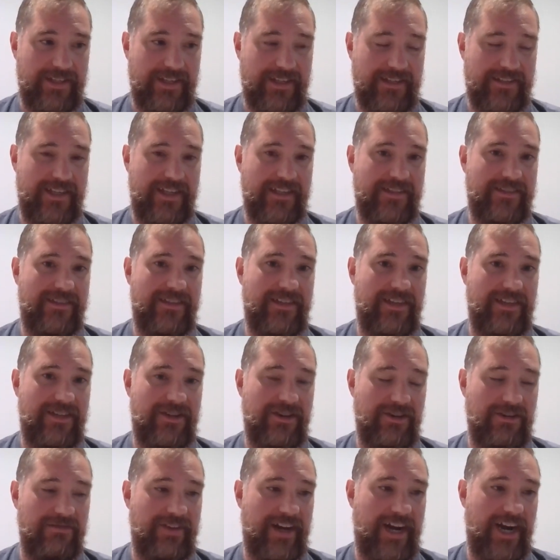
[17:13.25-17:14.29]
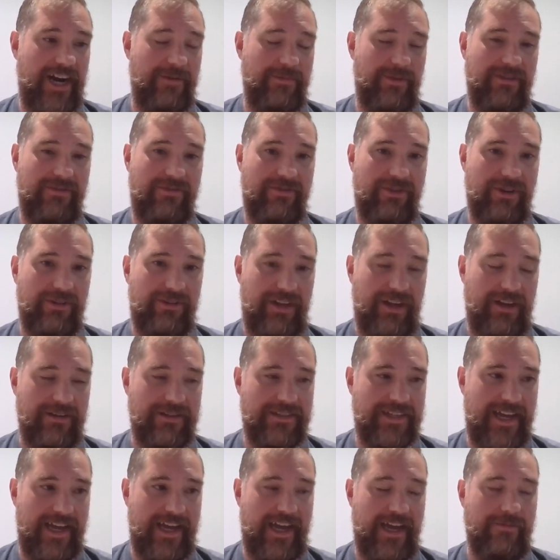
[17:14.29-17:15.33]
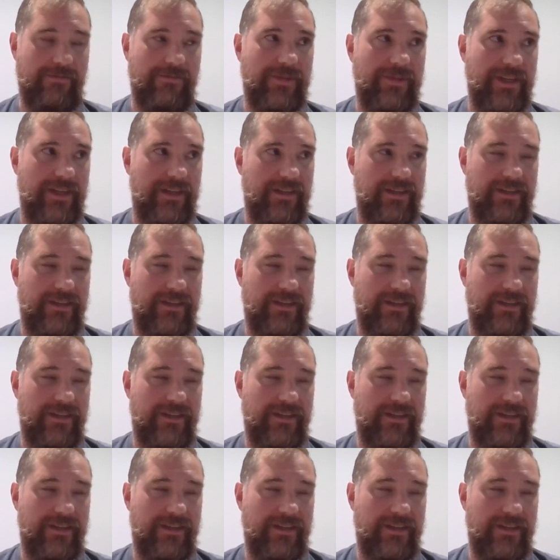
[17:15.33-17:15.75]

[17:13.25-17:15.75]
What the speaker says: existed in your environment for a long time.